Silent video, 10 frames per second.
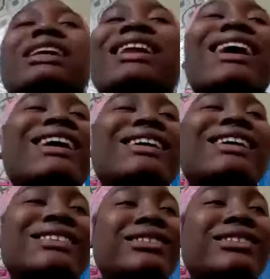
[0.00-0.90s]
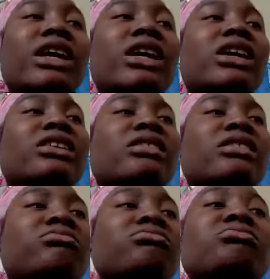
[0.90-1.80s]
saying I wasn't in
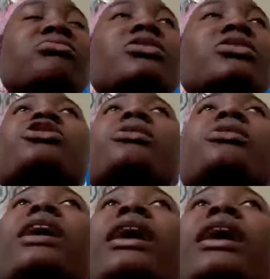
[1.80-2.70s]
class. And